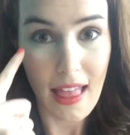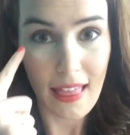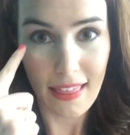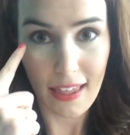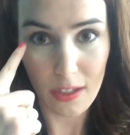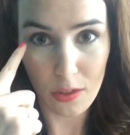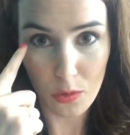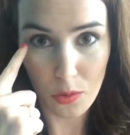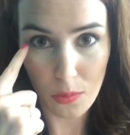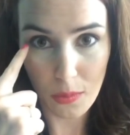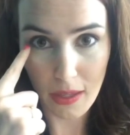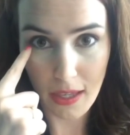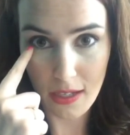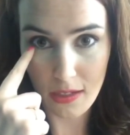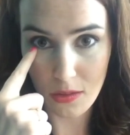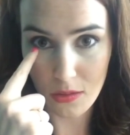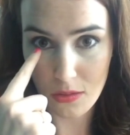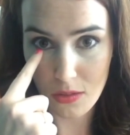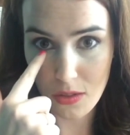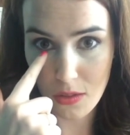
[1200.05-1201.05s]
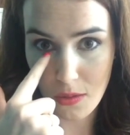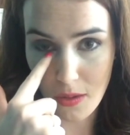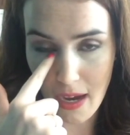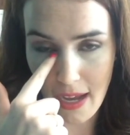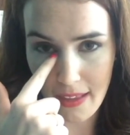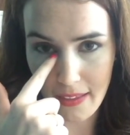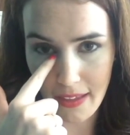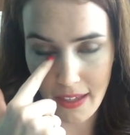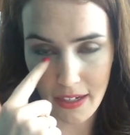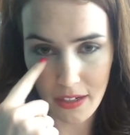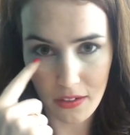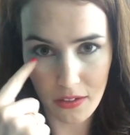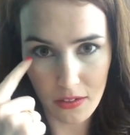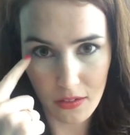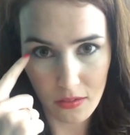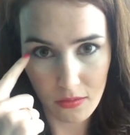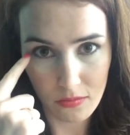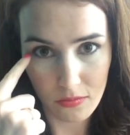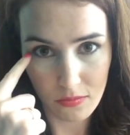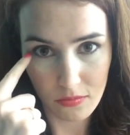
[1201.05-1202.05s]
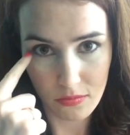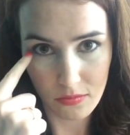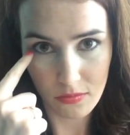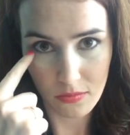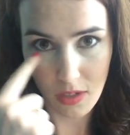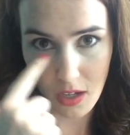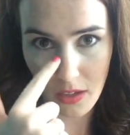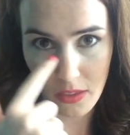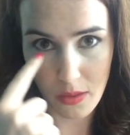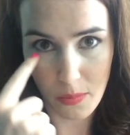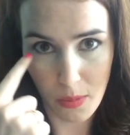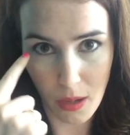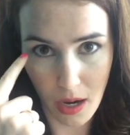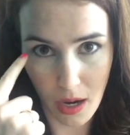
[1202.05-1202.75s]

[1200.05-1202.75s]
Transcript: Like, normally I don't do eyeliner on the